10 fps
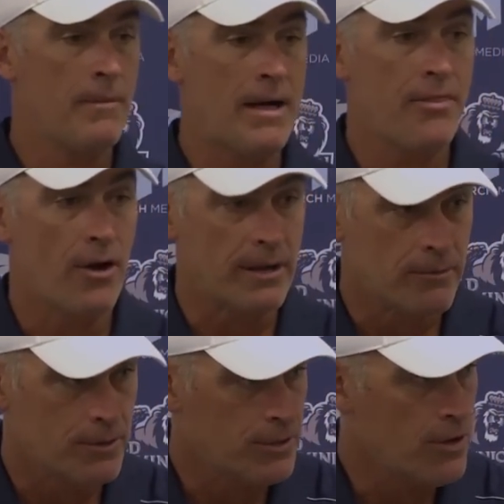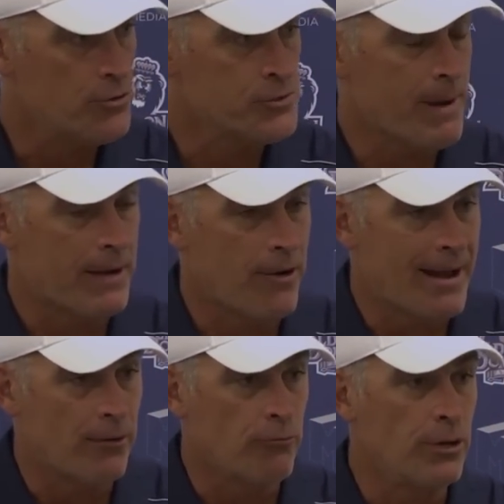I thought Coach Maynard
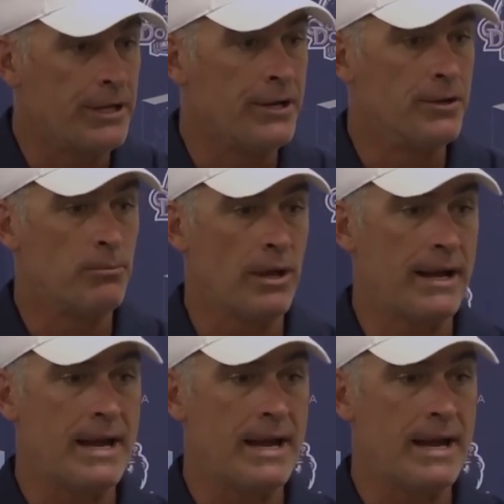had a really good plan.